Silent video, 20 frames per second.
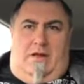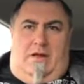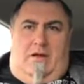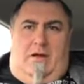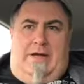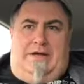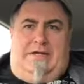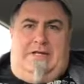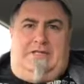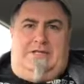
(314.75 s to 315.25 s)

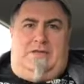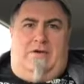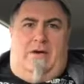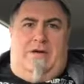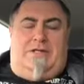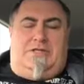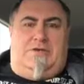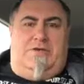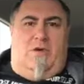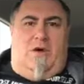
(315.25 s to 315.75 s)
I
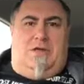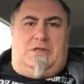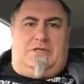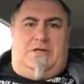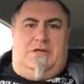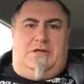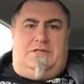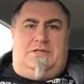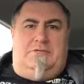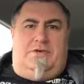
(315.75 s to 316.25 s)
decided to
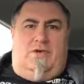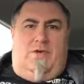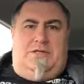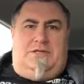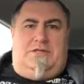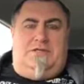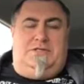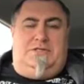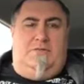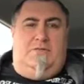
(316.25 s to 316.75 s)
ask her some
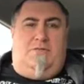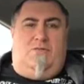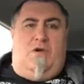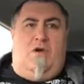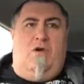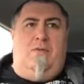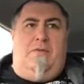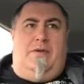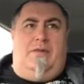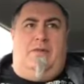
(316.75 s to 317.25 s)
questions that were
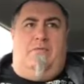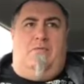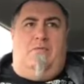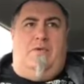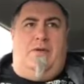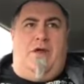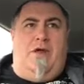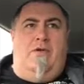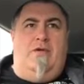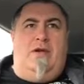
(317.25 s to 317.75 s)
probing that
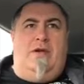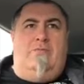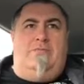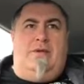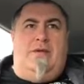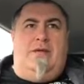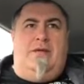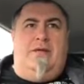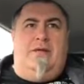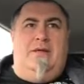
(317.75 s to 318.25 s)
would only
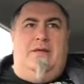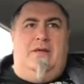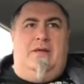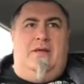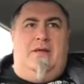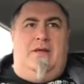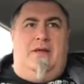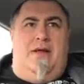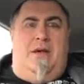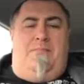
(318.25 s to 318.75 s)
be
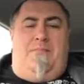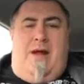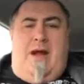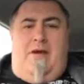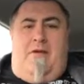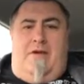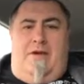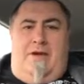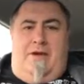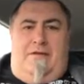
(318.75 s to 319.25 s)

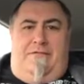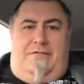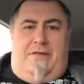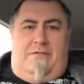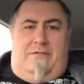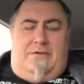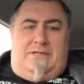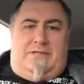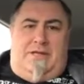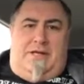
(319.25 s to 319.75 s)
apparent if
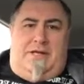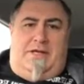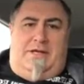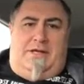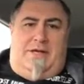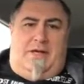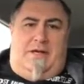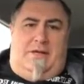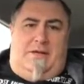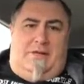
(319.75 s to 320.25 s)
there was a
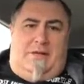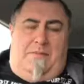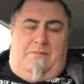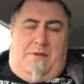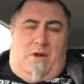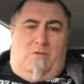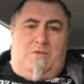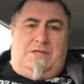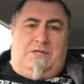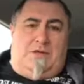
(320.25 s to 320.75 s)

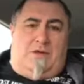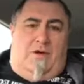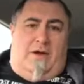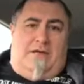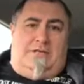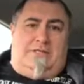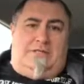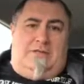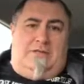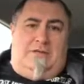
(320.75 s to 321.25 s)

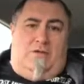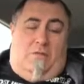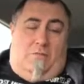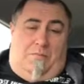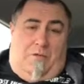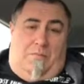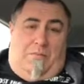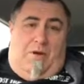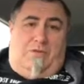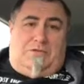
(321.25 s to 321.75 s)
poltergeist or
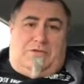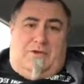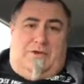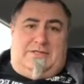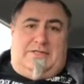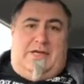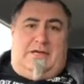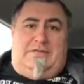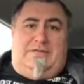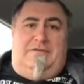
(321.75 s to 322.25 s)
a
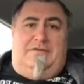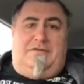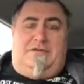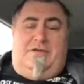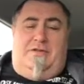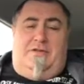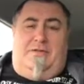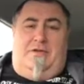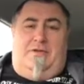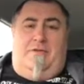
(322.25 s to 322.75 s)
poltergeist
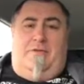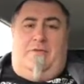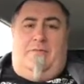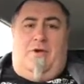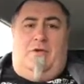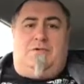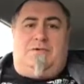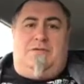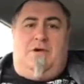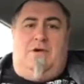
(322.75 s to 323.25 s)
activity or a
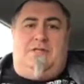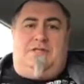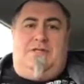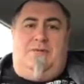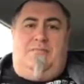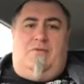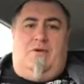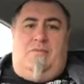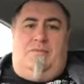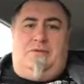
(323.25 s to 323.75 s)
poltergeist
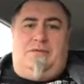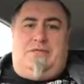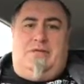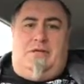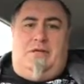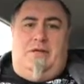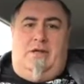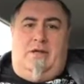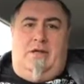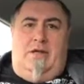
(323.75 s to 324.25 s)
in the
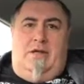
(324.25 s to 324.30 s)
property.